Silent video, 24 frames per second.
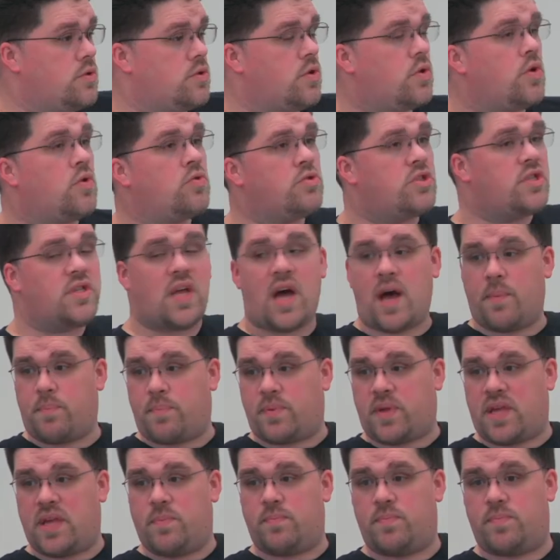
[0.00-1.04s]
So don't
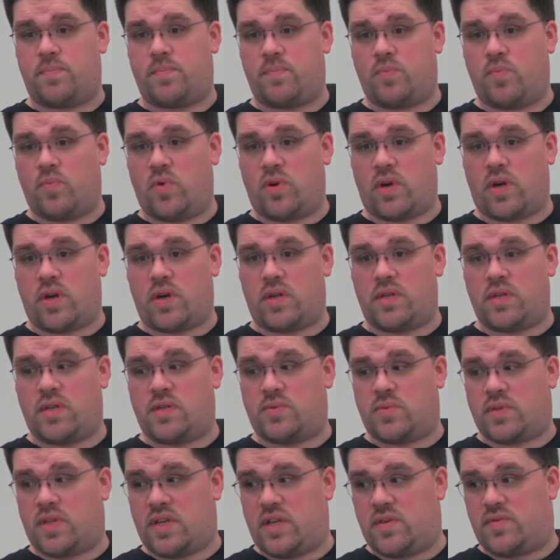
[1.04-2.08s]
stop. Keep working on these
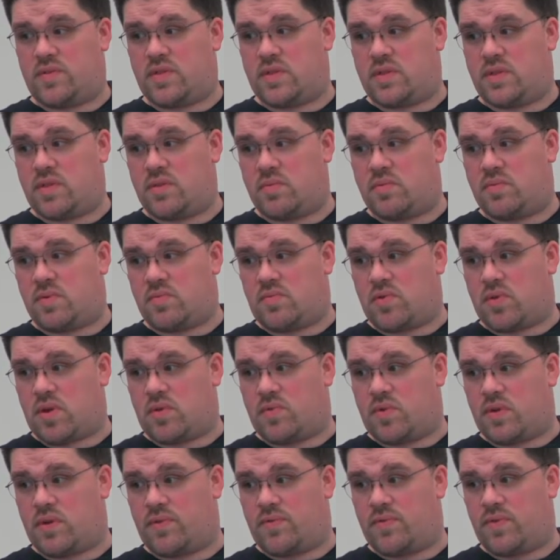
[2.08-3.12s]
reliefs. Remember, I
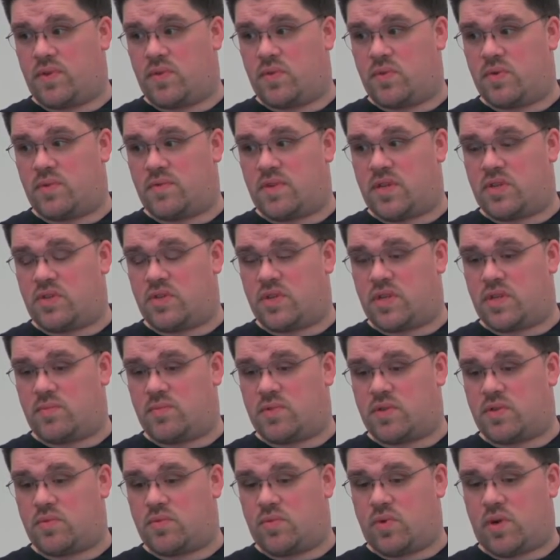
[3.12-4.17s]
want a few of each of them,
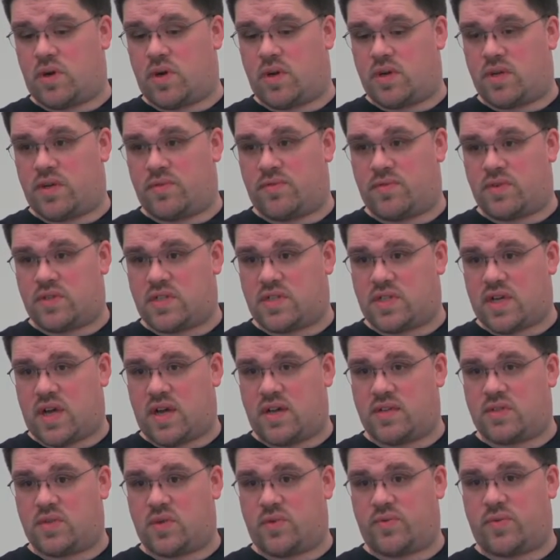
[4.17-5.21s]
so work on different
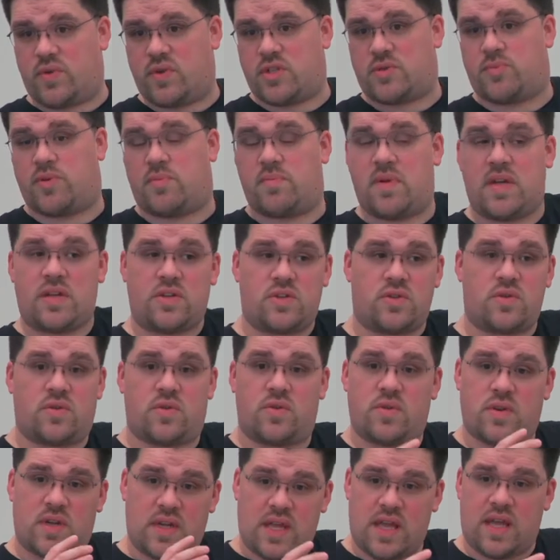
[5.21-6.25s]
size ovoids, but make
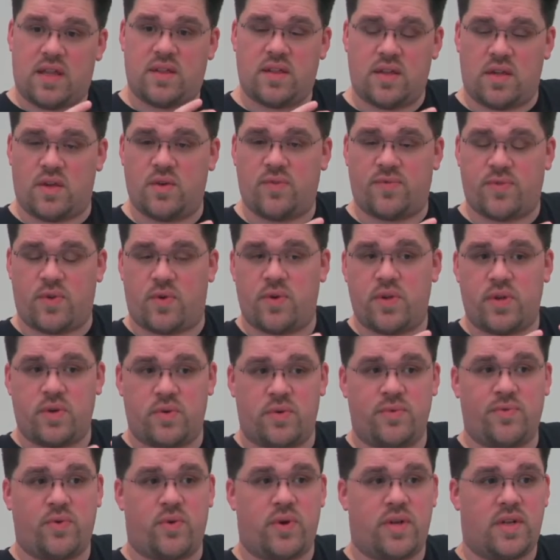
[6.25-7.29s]
sure, again, that your floating
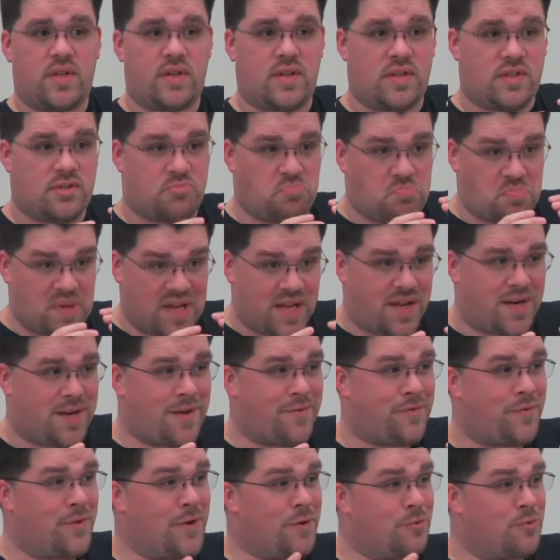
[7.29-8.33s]
ovoid is big
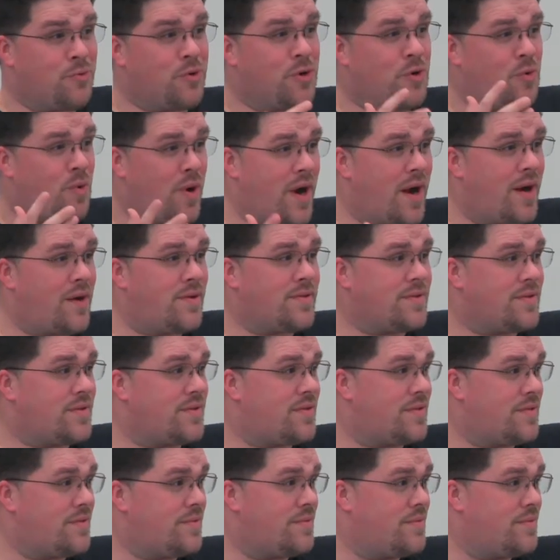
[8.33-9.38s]
enough that it
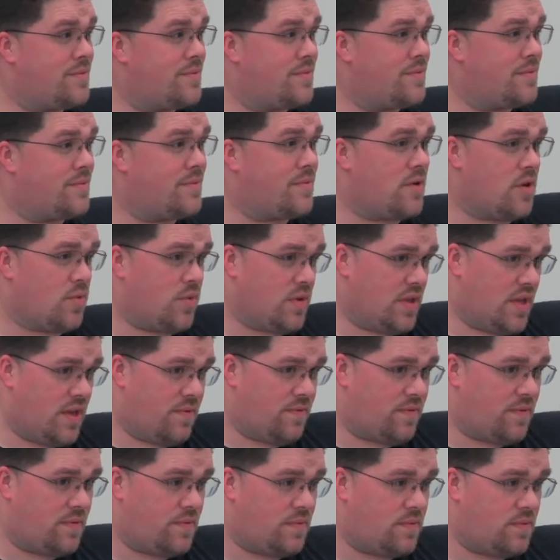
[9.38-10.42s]
requires a
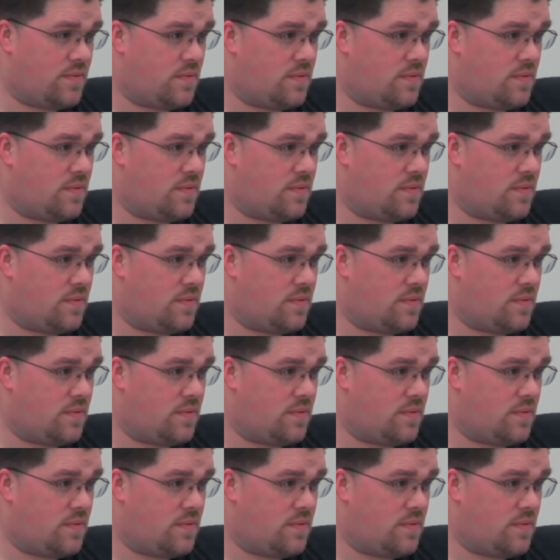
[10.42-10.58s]
relief.